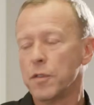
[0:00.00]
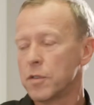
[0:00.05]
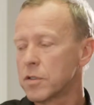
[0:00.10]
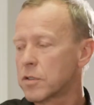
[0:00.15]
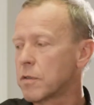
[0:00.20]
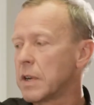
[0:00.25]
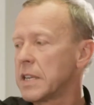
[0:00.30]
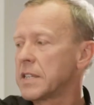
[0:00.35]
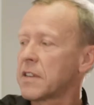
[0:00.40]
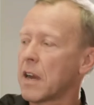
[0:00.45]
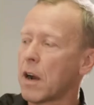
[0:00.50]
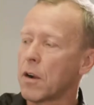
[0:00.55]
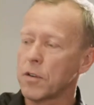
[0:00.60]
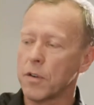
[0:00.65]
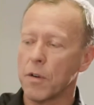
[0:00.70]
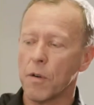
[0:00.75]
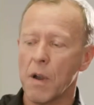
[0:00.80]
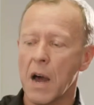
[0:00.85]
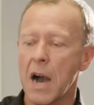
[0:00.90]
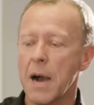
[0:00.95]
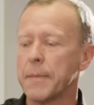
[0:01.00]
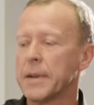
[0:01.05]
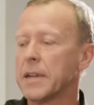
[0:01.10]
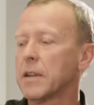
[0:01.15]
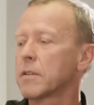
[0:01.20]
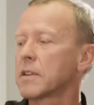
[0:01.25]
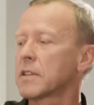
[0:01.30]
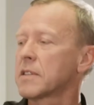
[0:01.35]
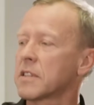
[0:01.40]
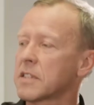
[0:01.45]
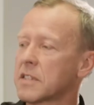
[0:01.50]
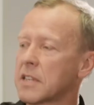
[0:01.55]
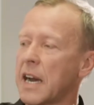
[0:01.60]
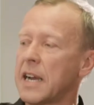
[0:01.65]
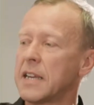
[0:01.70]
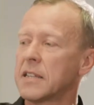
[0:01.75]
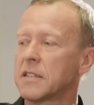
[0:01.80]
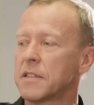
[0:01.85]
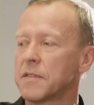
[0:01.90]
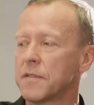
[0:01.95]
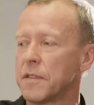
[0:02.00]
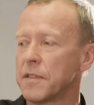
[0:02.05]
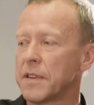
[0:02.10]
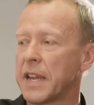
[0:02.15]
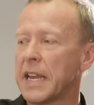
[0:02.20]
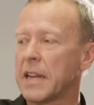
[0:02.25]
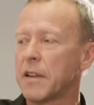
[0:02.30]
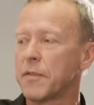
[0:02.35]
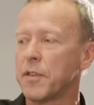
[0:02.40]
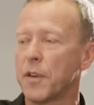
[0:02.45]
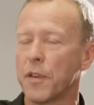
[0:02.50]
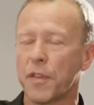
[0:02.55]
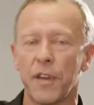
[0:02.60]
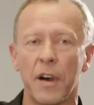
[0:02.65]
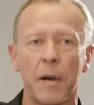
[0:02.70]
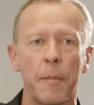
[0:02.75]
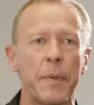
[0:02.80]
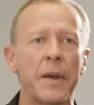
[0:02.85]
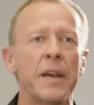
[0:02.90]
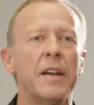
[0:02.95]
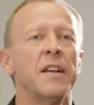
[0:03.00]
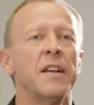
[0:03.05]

you stretch out your arm and look at the size of your nail of your thumb,